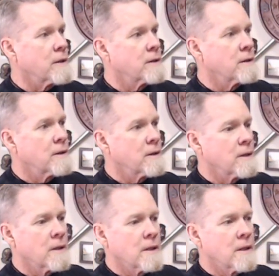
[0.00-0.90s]
Sounds good.
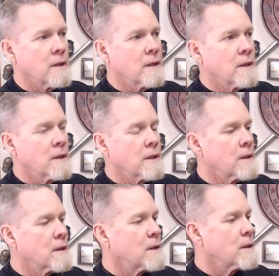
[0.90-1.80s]
Yeah, I'm going to throw
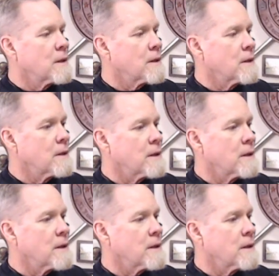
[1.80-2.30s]
some pictures up here,